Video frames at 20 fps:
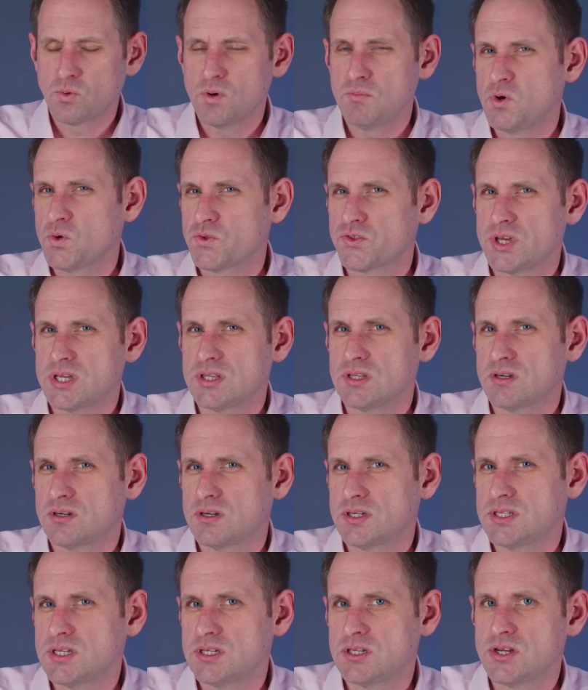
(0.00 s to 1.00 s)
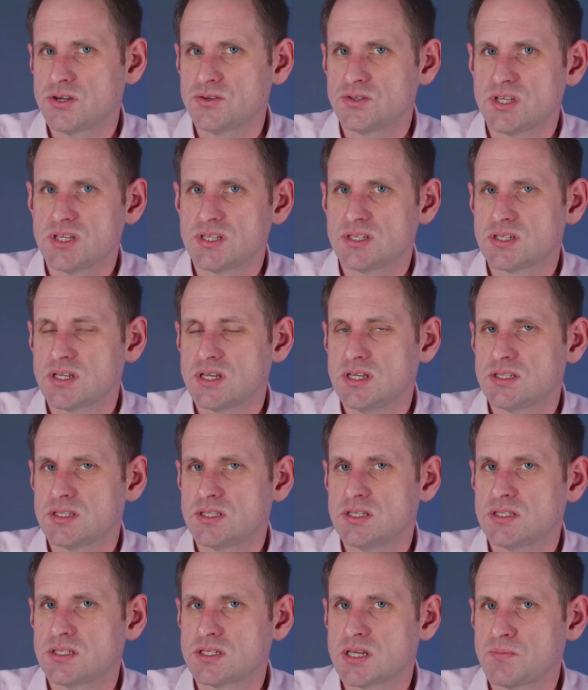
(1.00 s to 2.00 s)
One more thing that I did notice
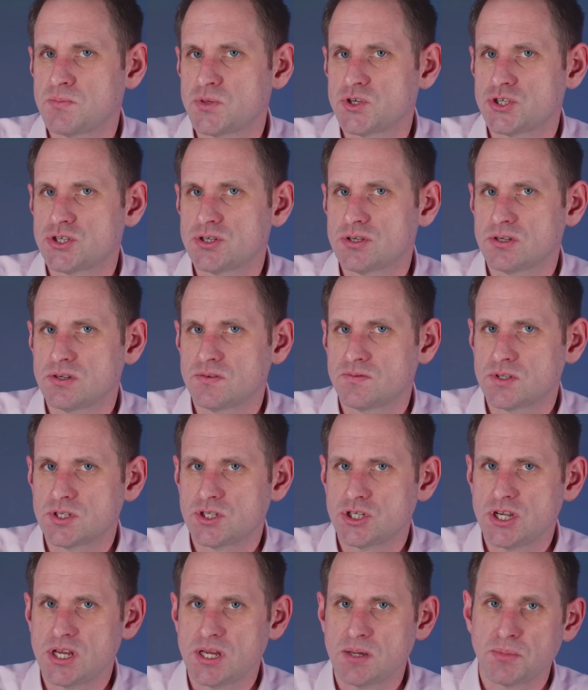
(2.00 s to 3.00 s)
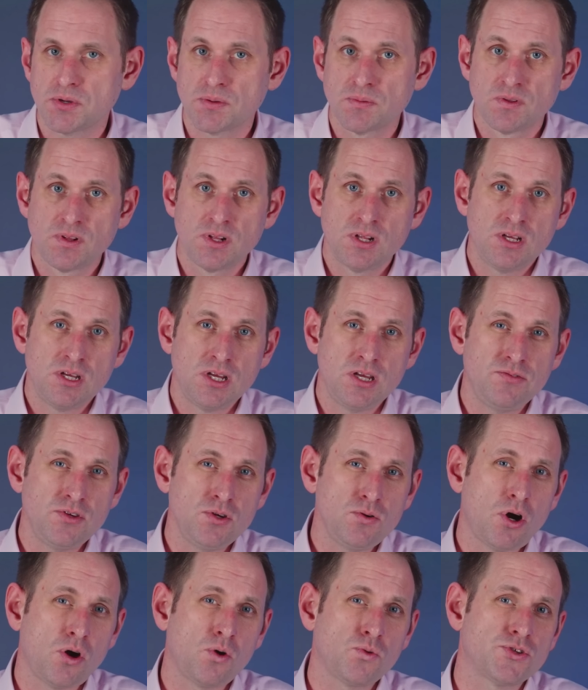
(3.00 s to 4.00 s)
is the temperature of the chip. If
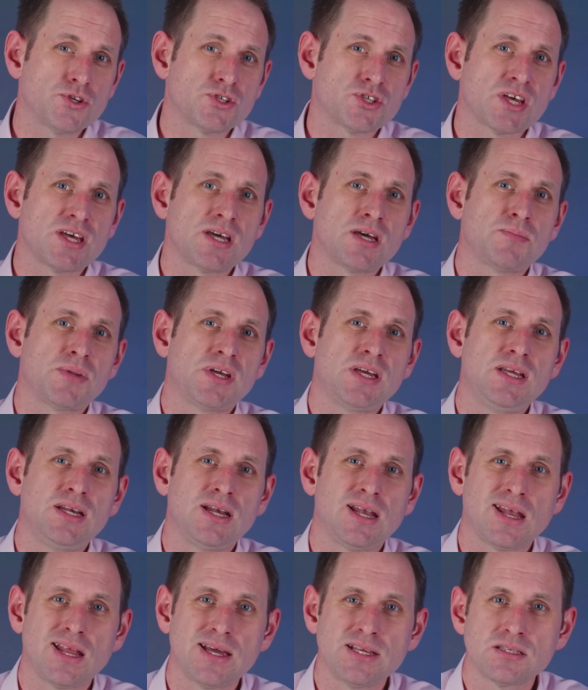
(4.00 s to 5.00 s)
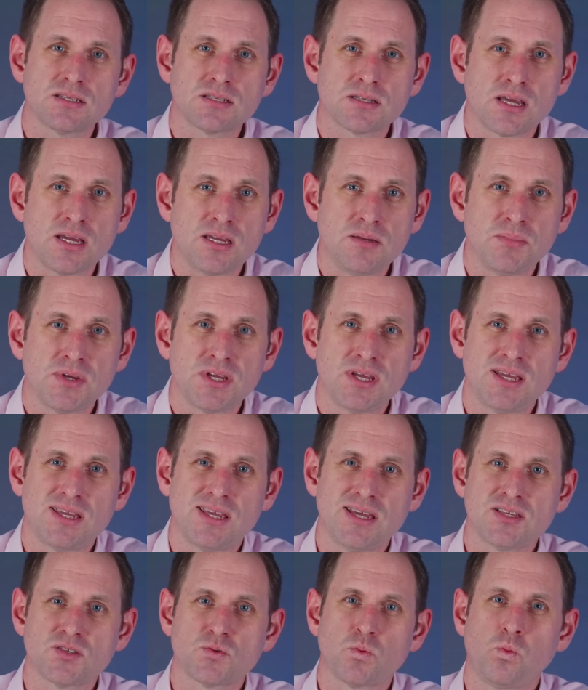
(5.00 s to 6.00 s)
you hold the tab in landscape,
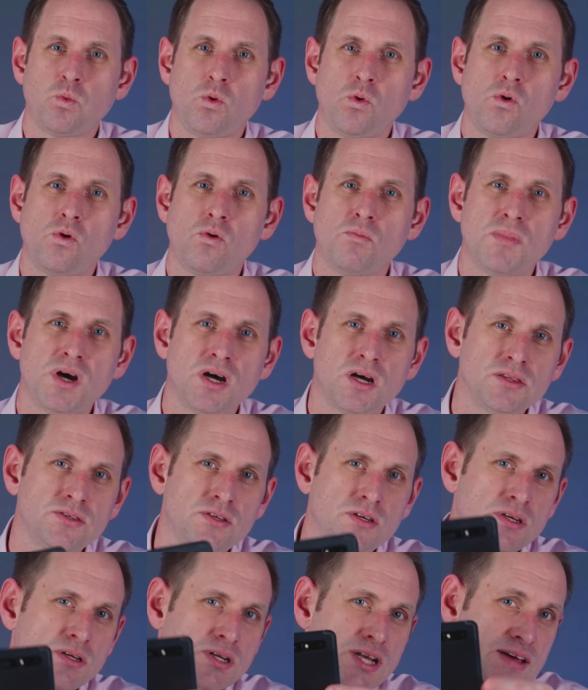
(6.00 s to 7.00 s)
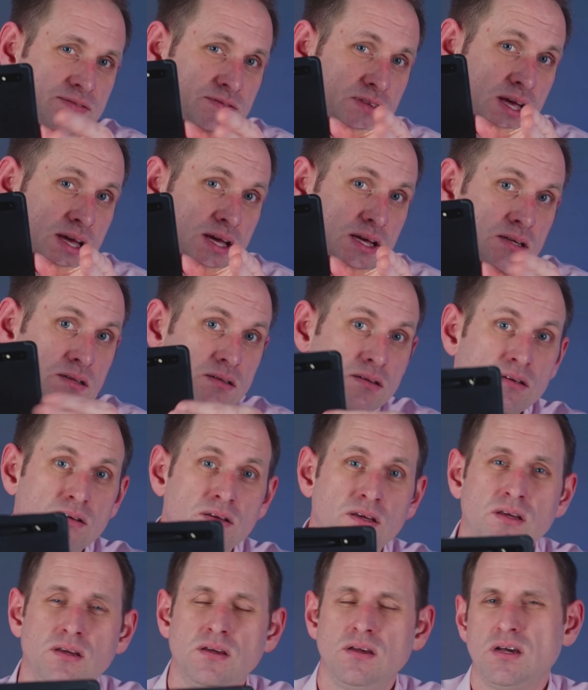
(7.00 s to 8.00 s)
it gets warm under your left hand.
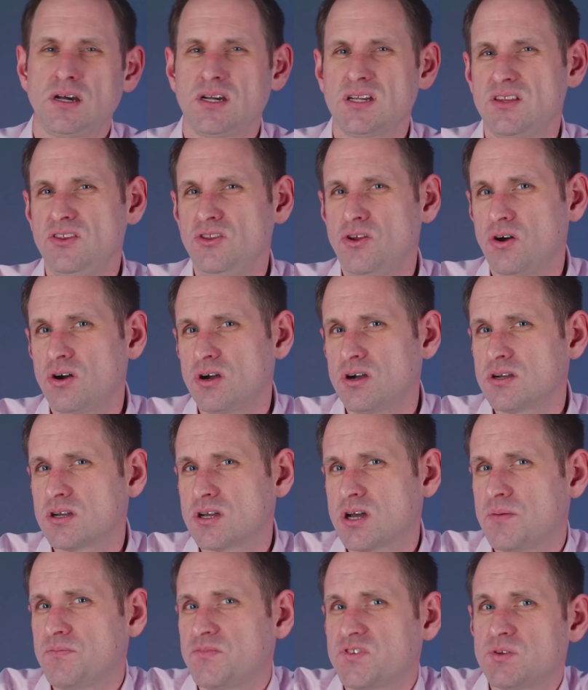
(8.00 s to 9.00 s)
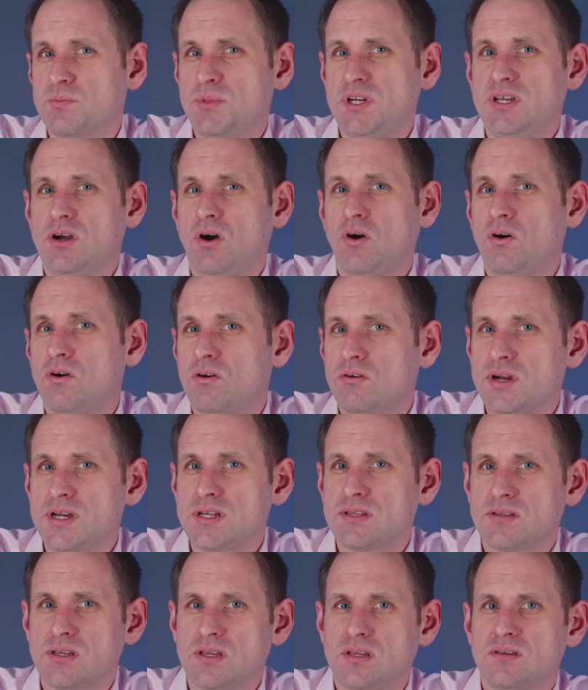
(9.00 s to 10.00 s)
Not uncomfortably hot or
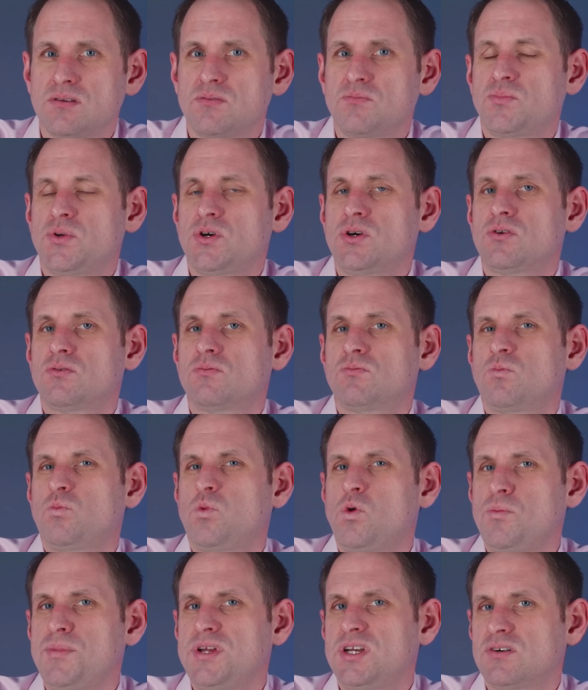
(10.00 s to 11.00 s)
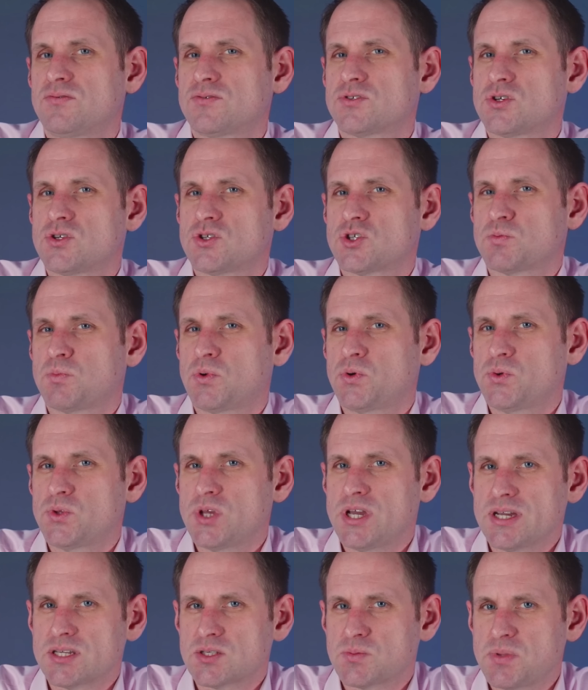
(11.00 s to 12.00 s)
anything, but warm enough to spoil
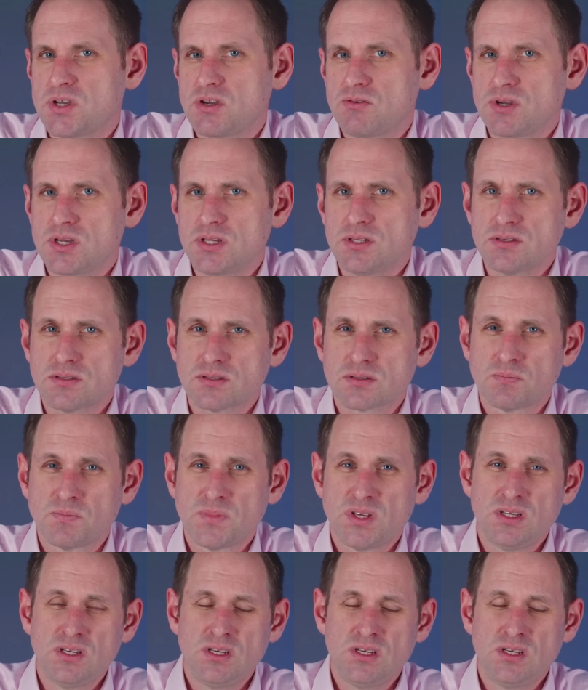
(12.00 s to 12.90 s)
the experience.